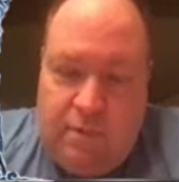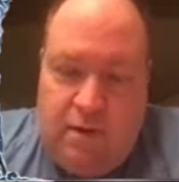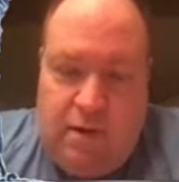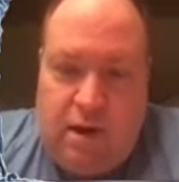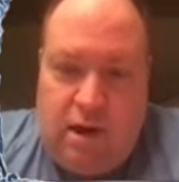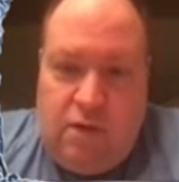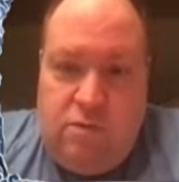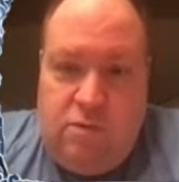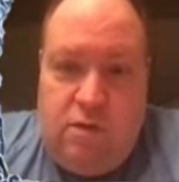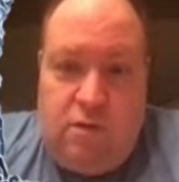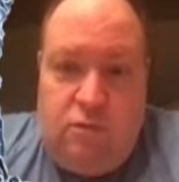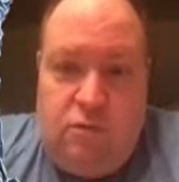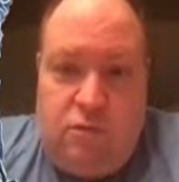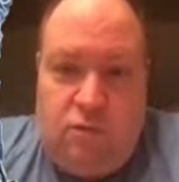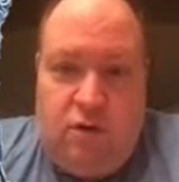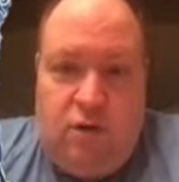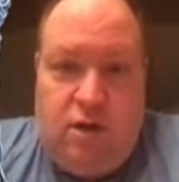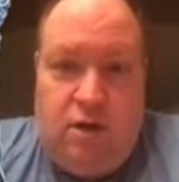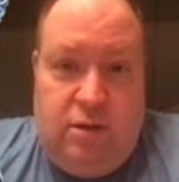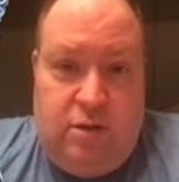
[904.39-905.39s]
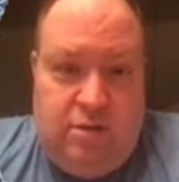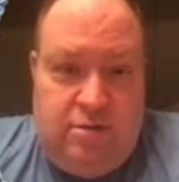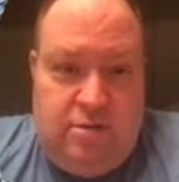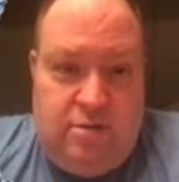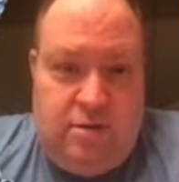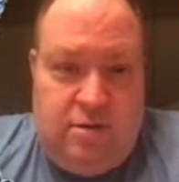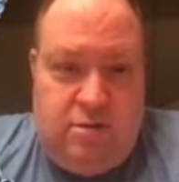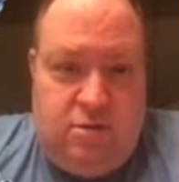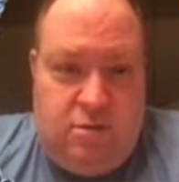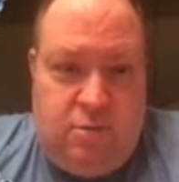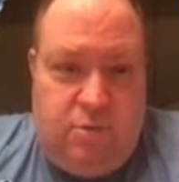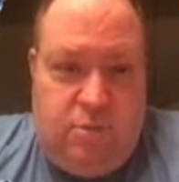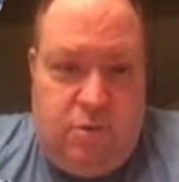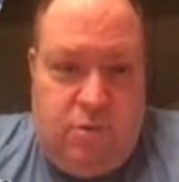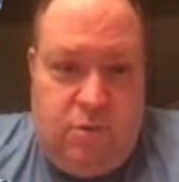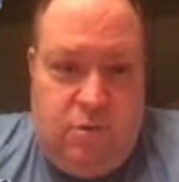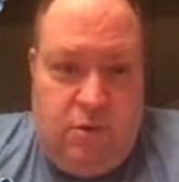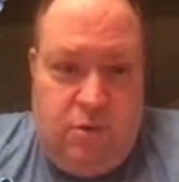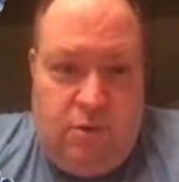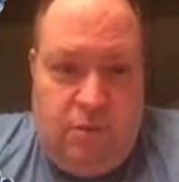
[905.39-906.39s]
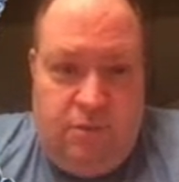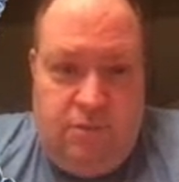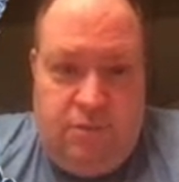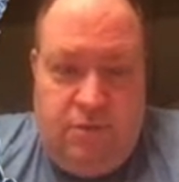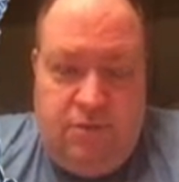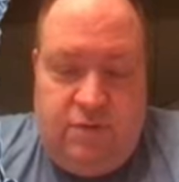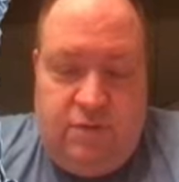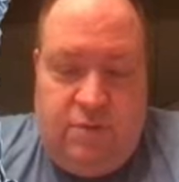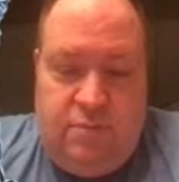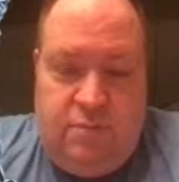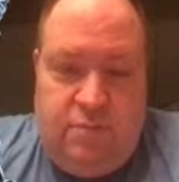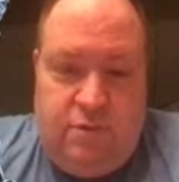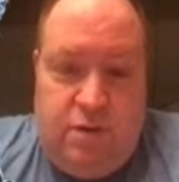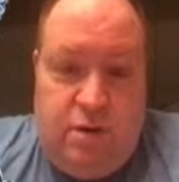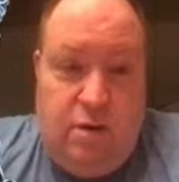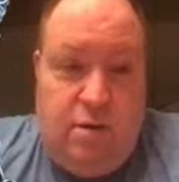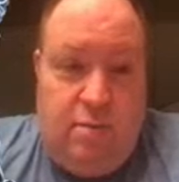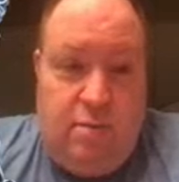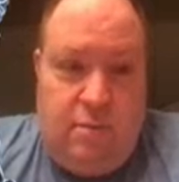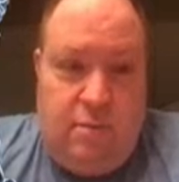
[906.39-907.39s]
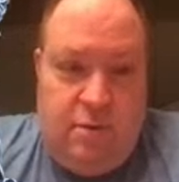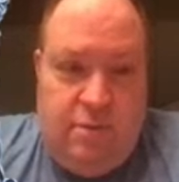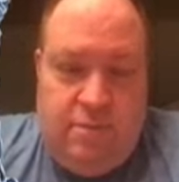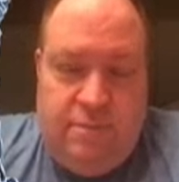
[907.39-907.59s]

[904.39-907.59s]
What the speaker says: and then really set your opponent up for something dumb.